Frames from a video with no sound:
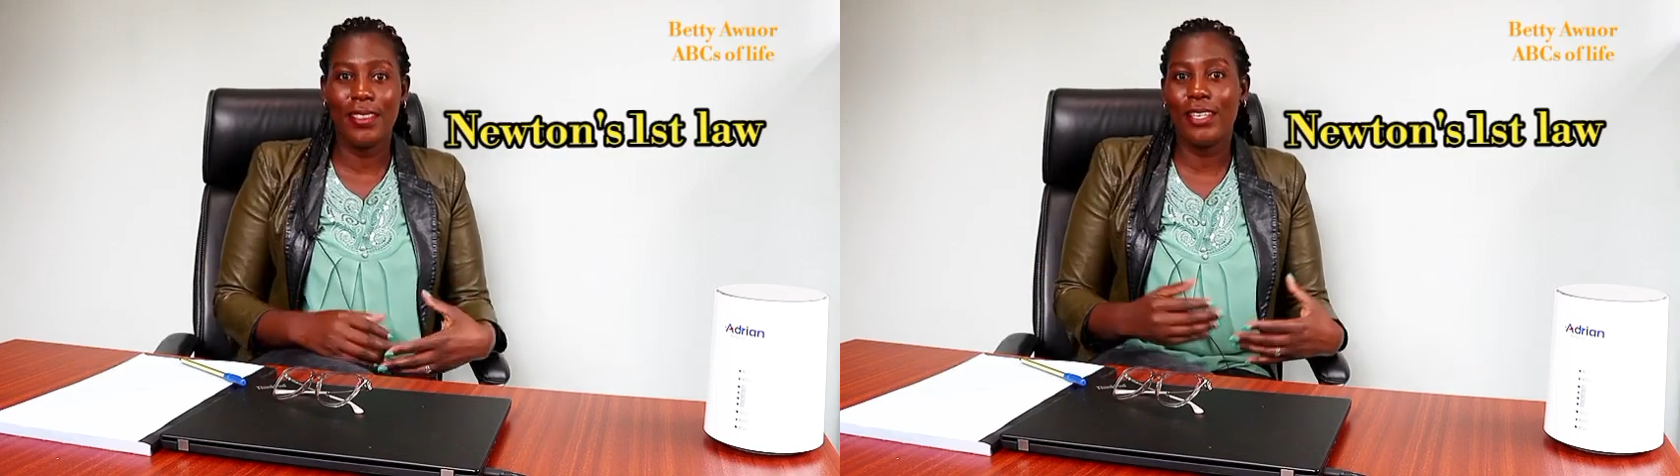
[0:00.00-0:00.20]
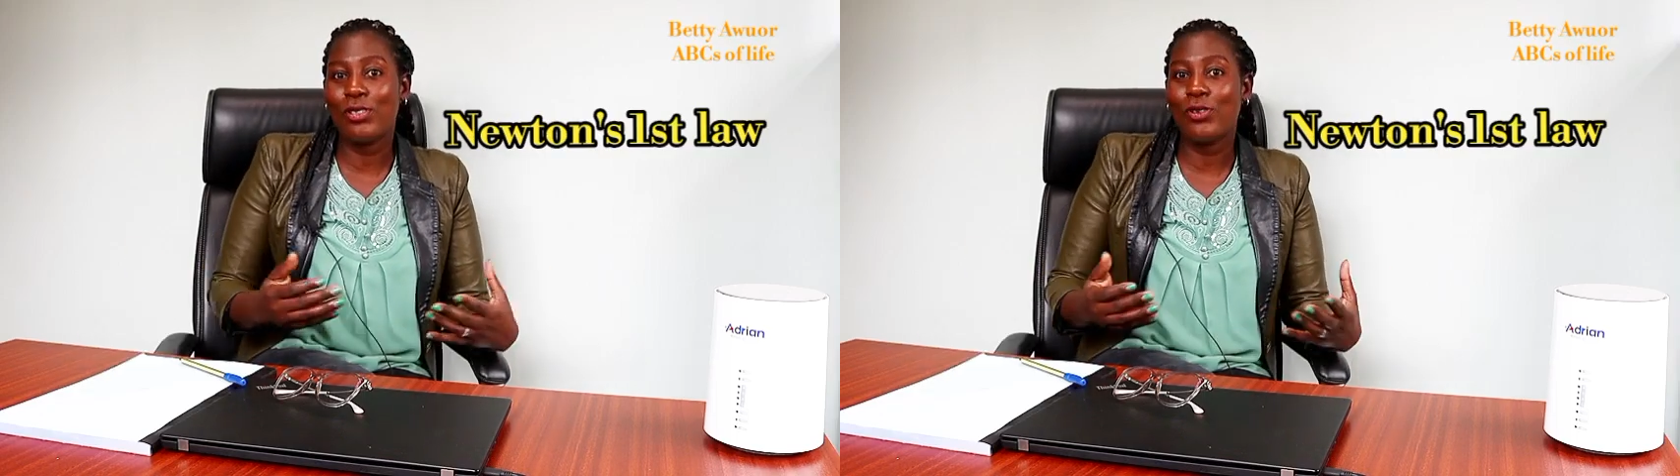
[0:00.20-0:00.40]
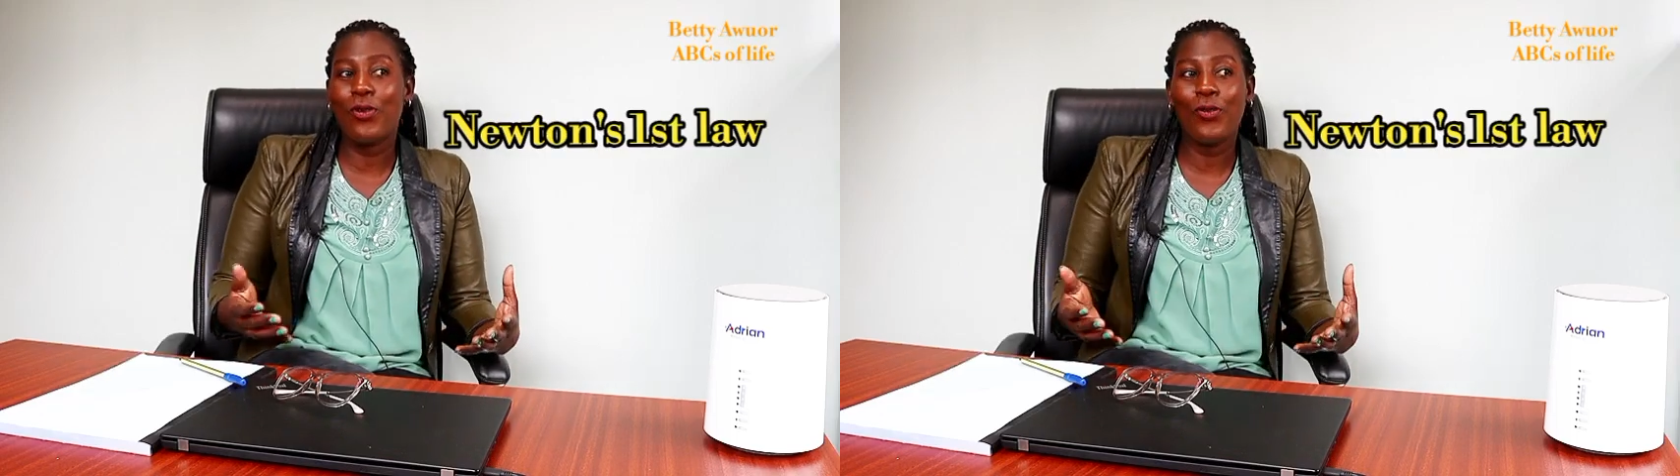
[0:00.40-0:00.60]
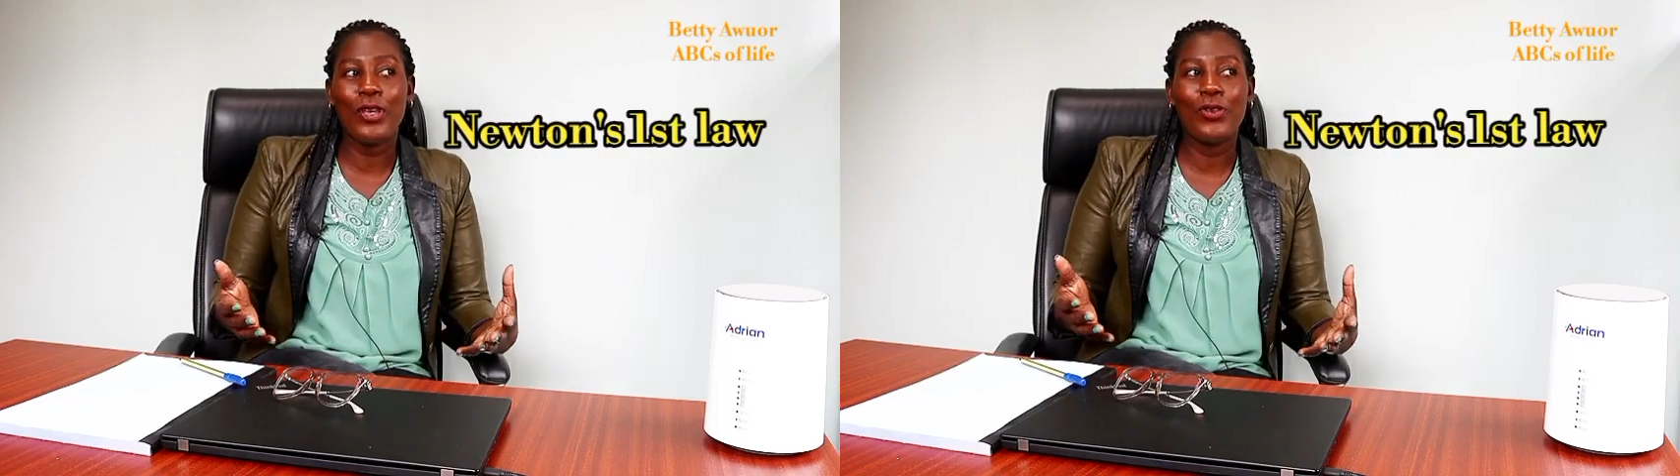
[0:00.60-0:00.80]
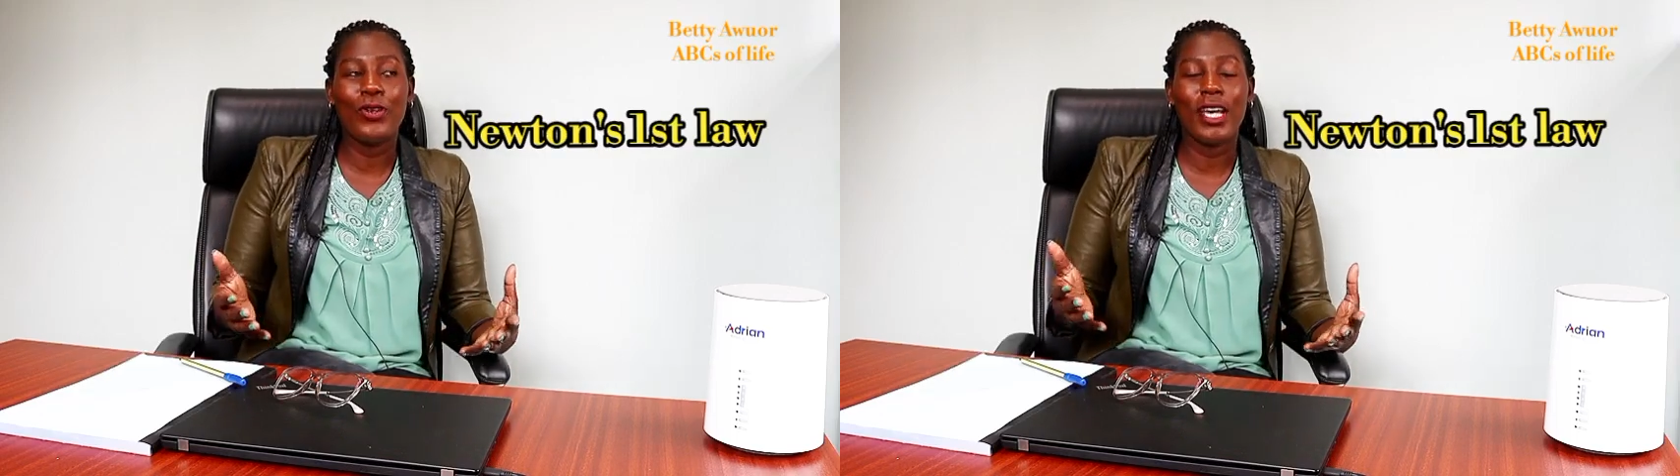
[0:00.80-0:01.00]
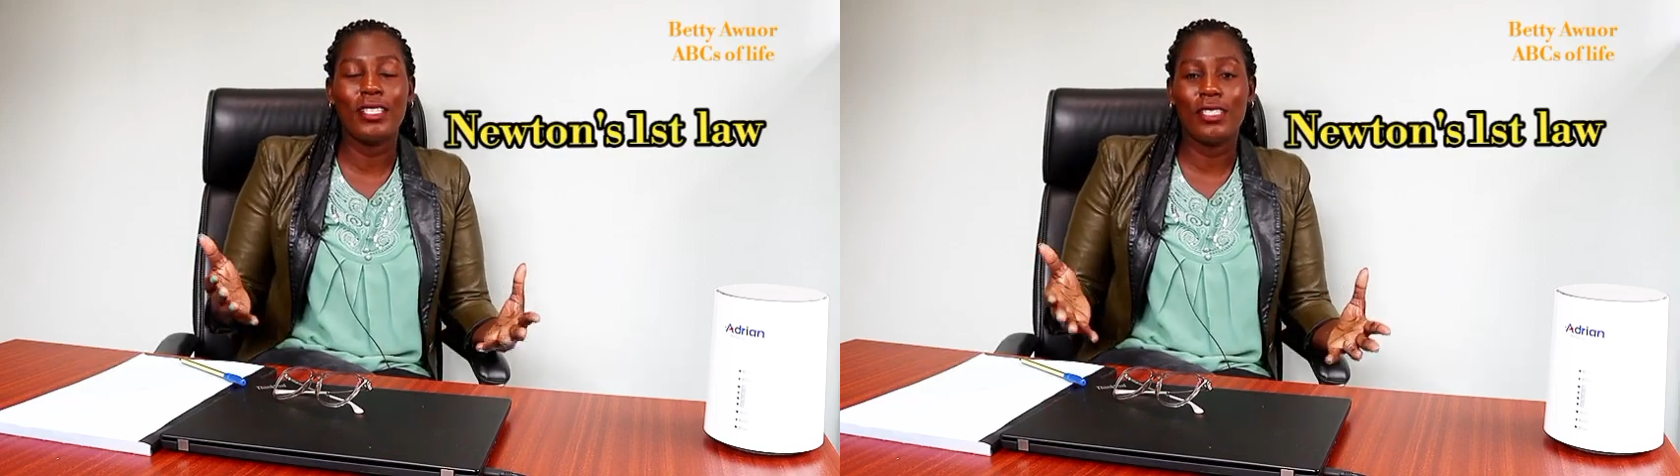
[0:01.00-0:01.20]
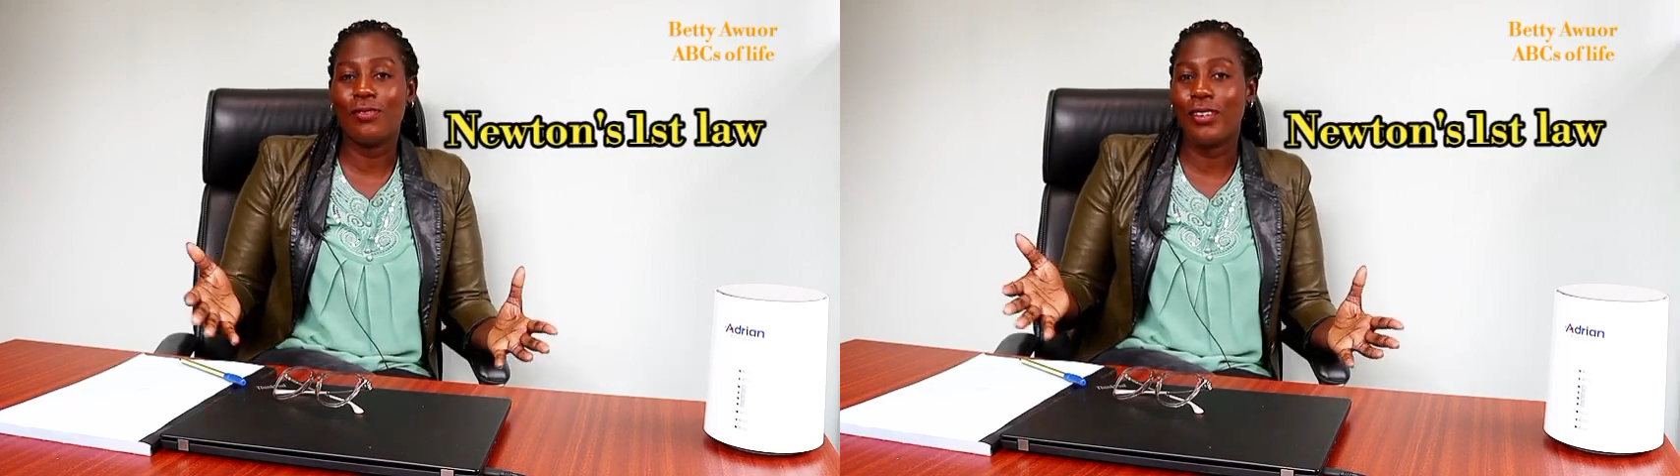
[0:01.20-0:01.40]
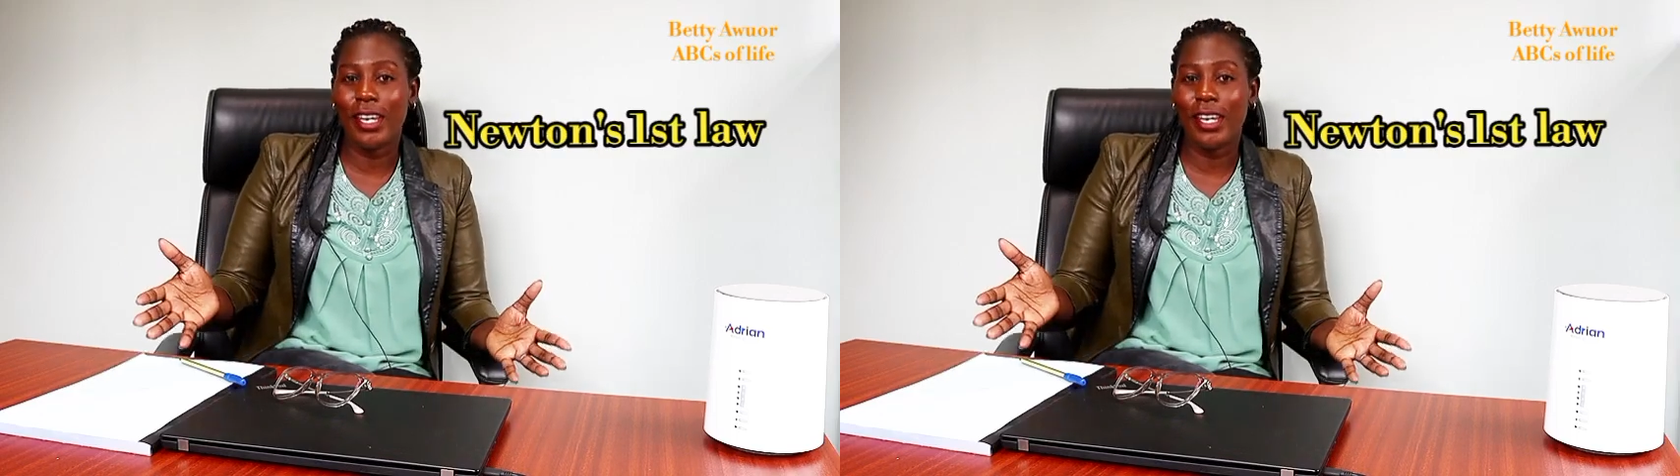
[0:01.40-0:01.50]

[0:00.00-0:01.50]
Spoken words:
There's no way you'll achieve